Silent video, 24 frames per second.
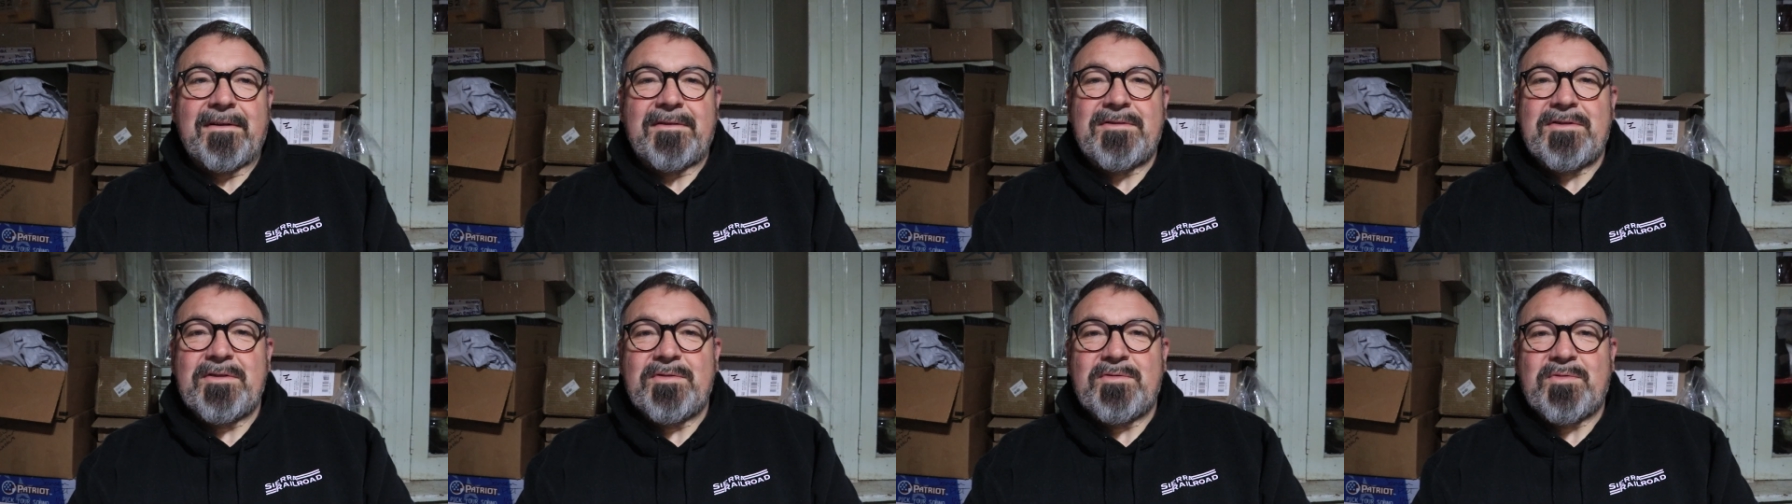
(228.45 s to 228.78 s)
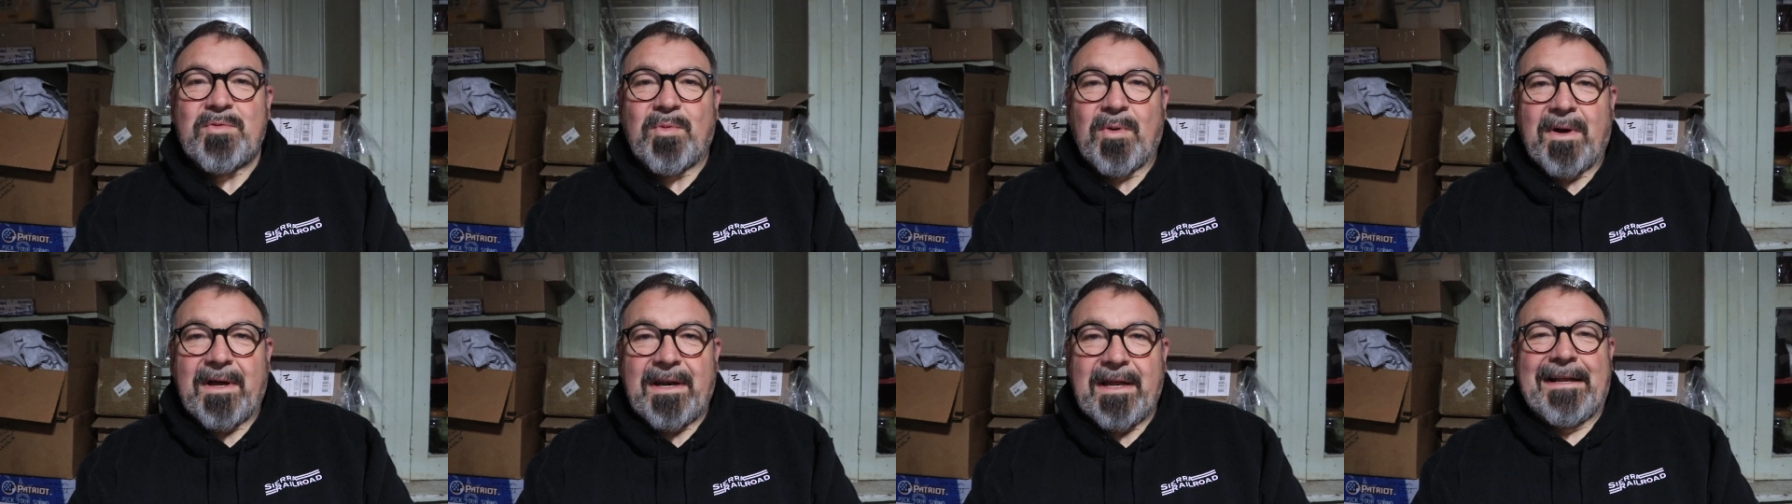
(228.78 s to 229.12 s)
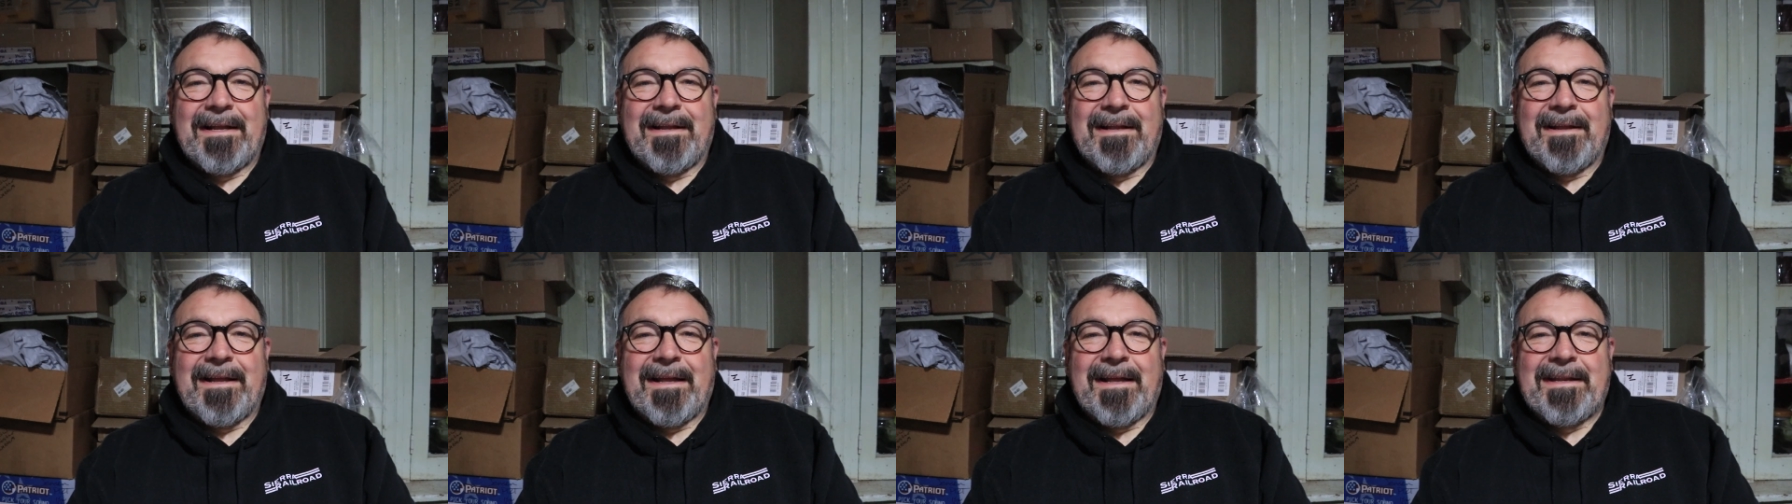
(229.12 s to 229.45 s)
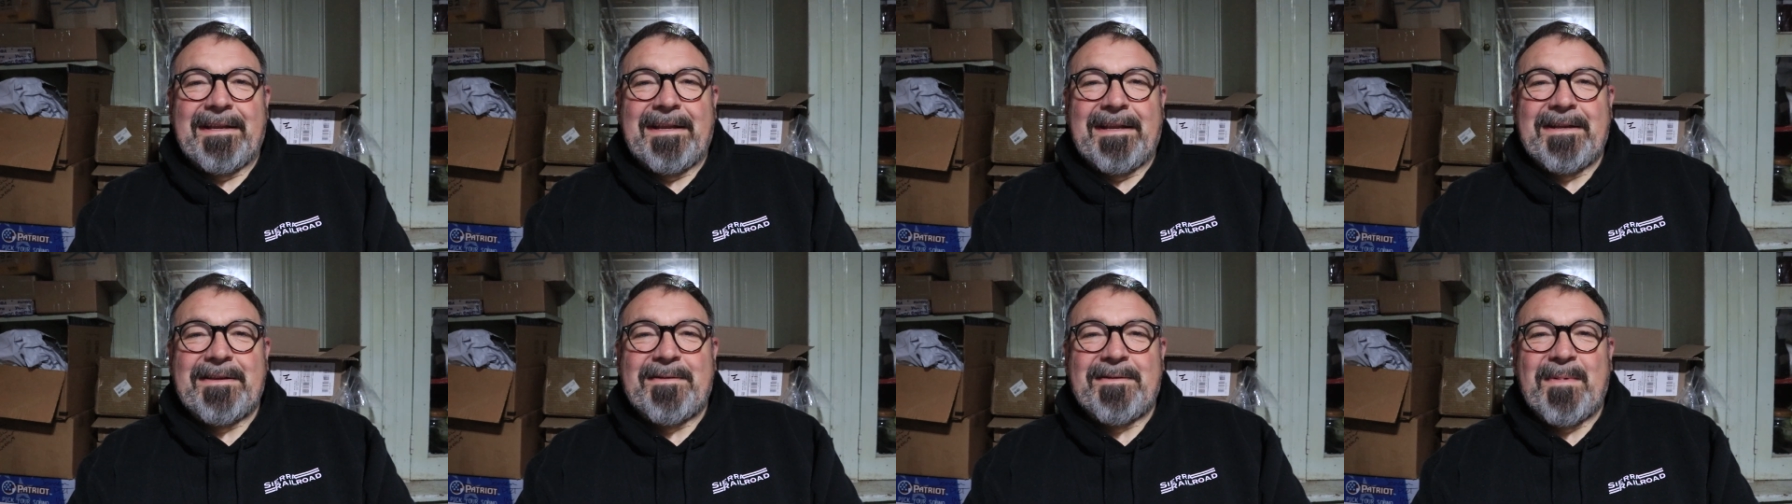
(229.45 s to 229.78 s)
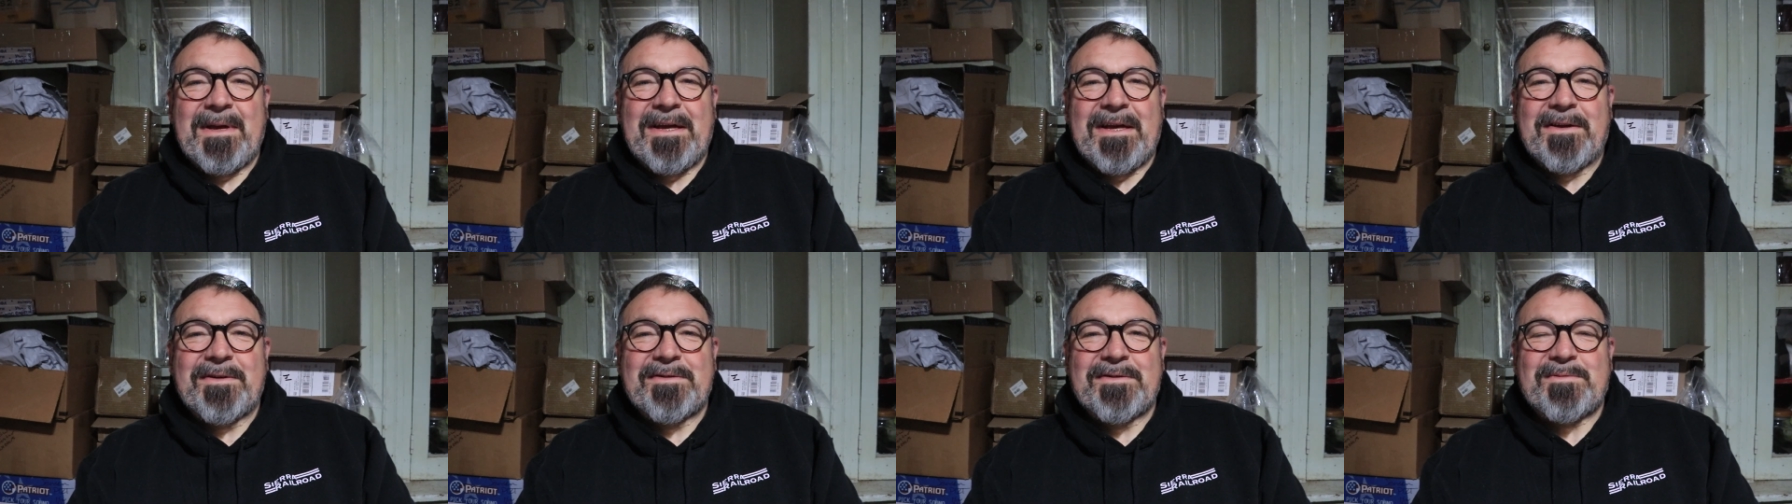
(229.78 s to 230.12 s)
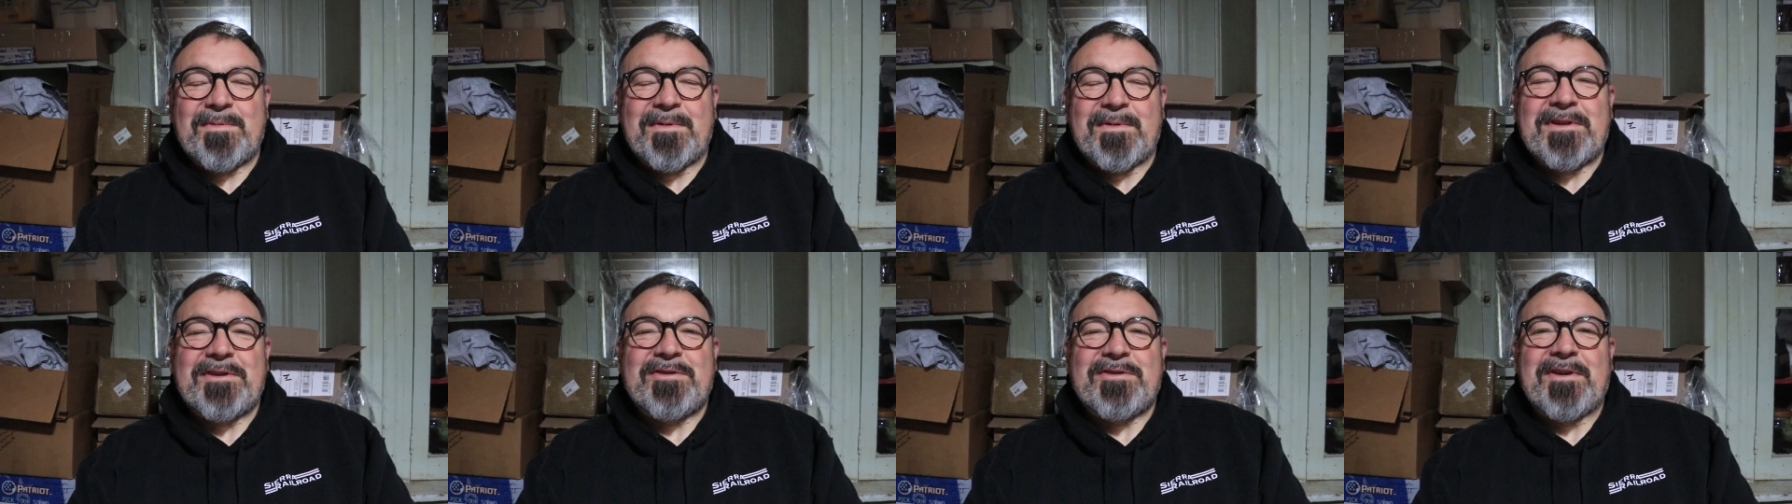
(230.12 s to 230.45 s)
220 and need to be
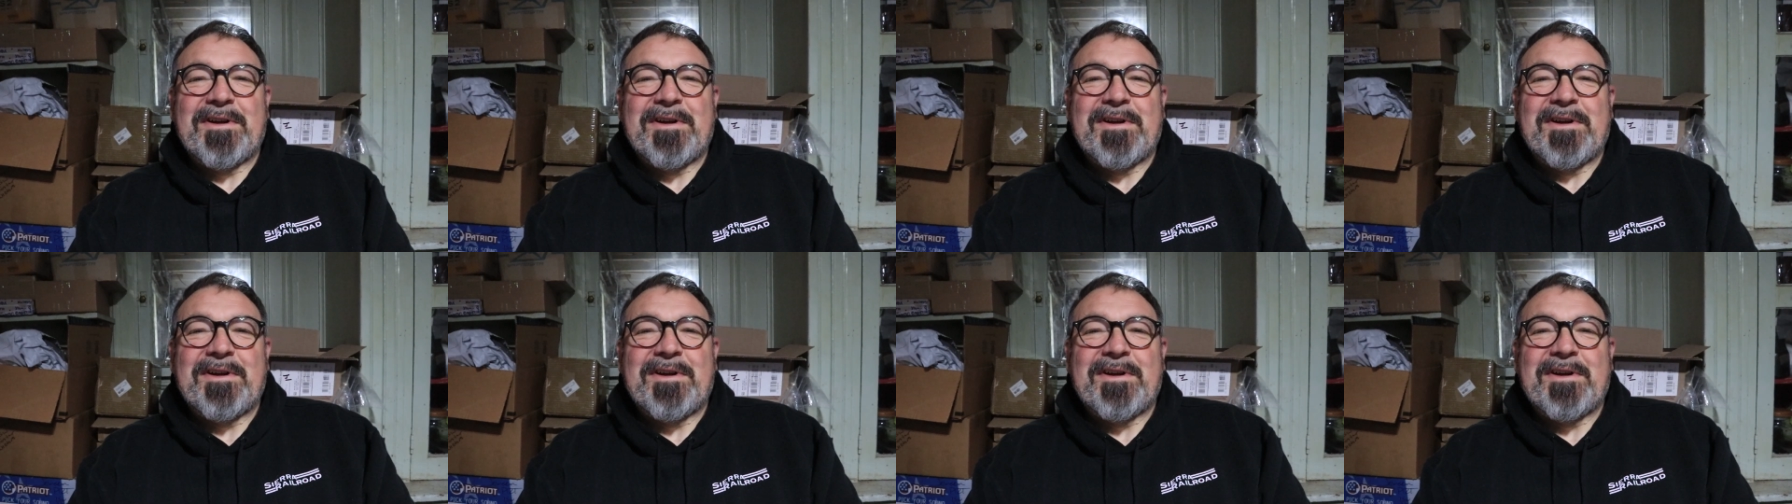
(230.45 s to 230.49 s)
used with a